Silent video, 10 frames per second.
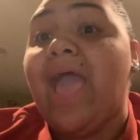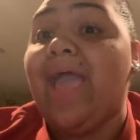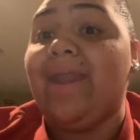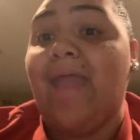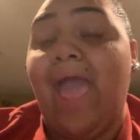
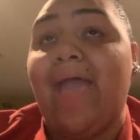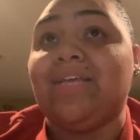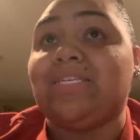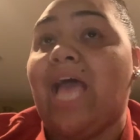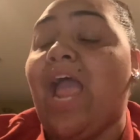And
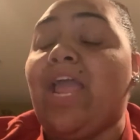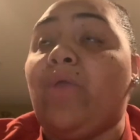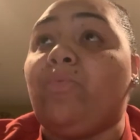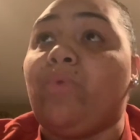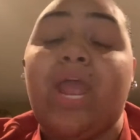as
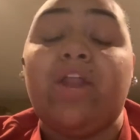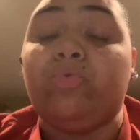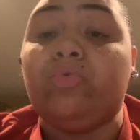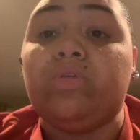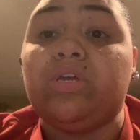I read
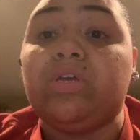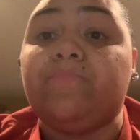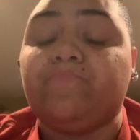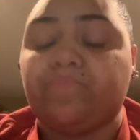through the